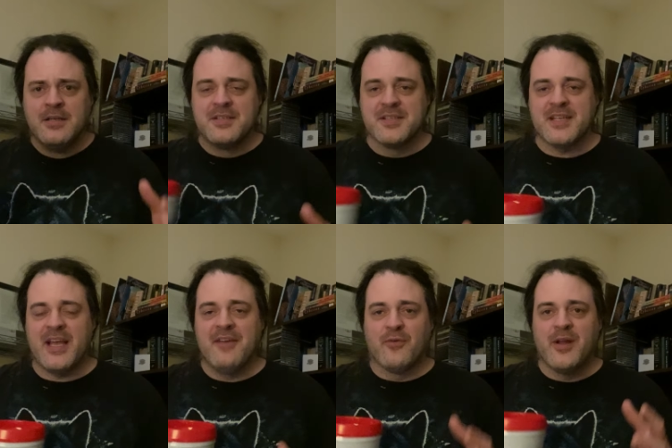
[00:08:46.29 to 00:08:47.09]
just
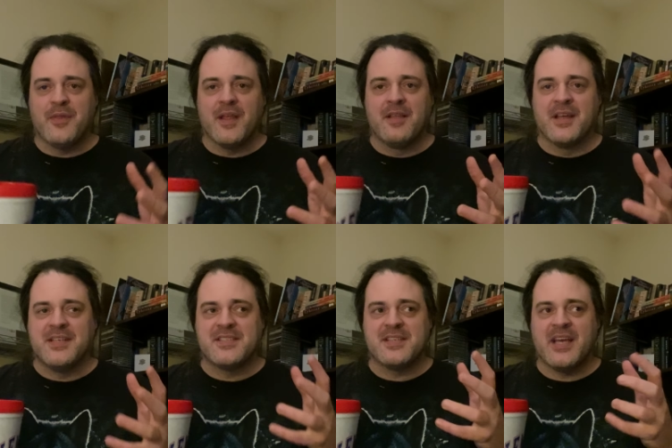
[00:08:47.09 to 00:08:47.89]
everything they
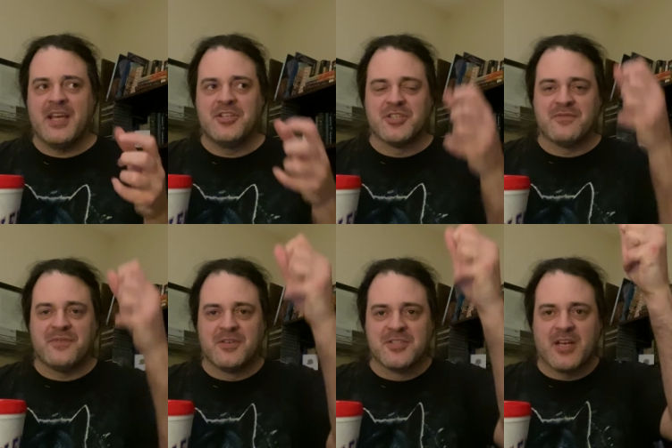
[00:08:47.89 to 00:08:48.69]
say just
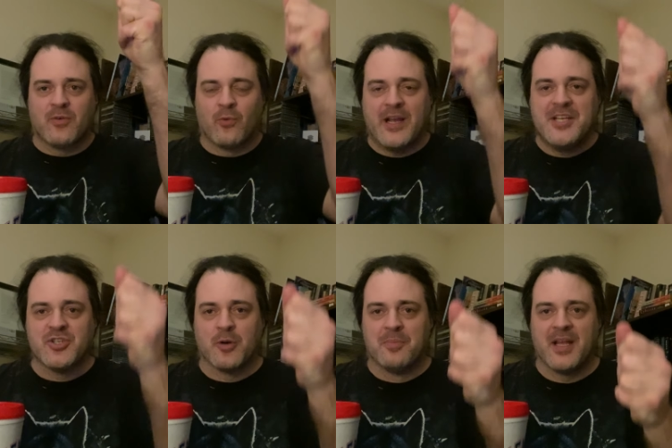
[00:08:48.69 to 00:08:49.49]
feels like
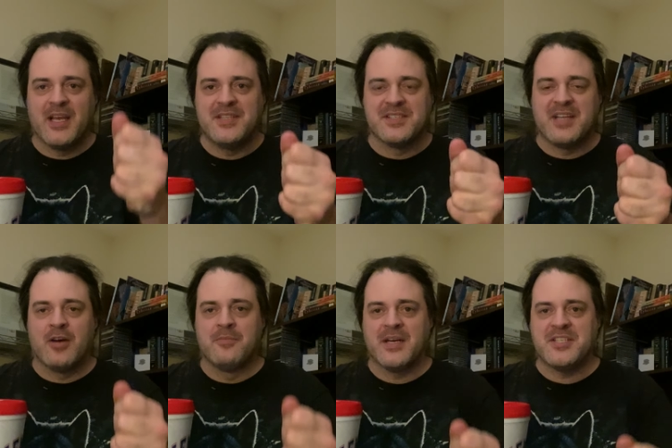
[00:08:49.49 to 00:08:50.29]
razor blades
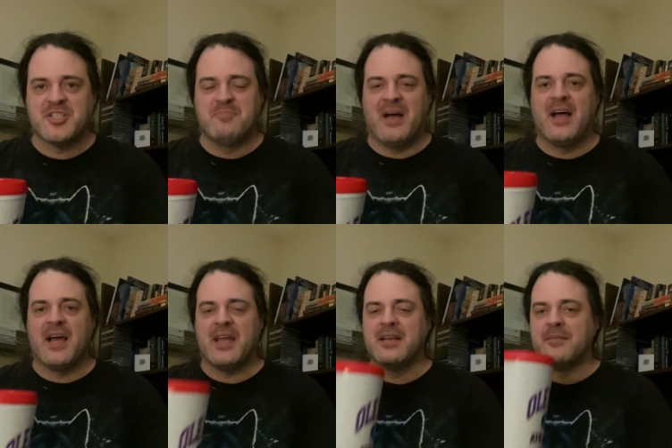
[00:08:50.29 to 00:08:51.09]
down my spine.